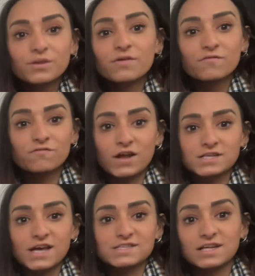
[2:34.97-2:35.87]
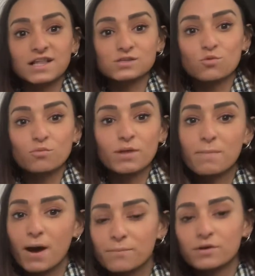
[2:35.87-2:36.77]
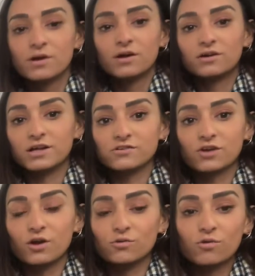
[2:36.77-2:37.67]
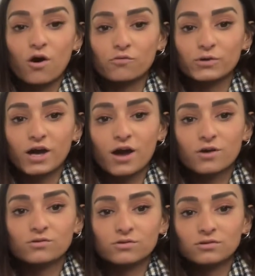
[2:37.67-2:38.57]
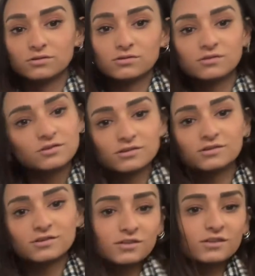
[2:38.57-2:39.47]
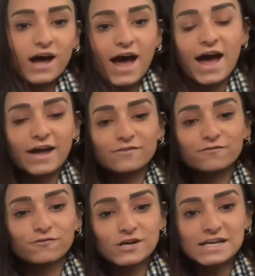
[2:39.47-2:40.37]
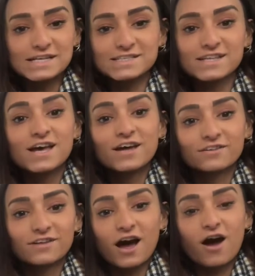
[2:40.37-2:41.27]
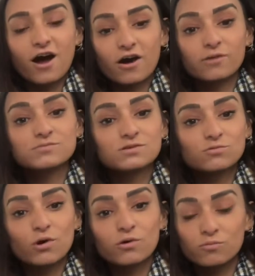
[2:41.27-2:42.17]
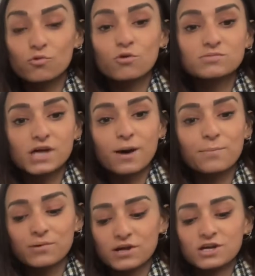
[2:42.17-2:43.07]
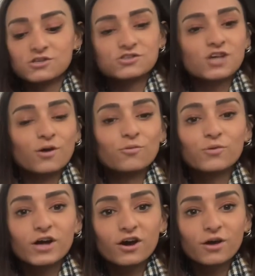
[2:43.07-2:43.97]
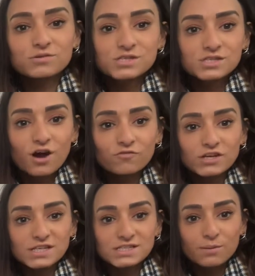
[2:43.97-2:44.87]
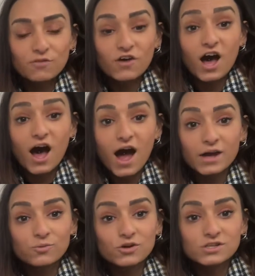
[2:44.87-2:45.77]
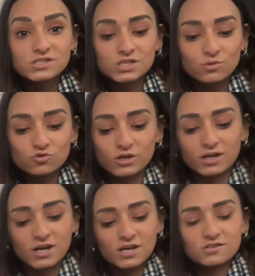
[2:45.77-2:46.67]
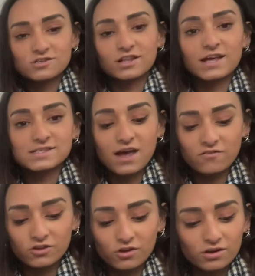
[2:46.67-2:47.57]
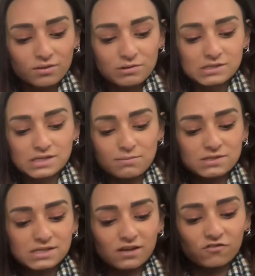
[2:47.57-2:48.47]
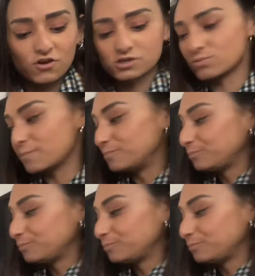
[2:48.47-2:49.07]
Fantastic, let's warm them up. Let's go, off we go, and freeze. Our arms are warmed up. So we are going to start reading some of our I words, children. So let's have a look. Let's see Miss Singh's first one.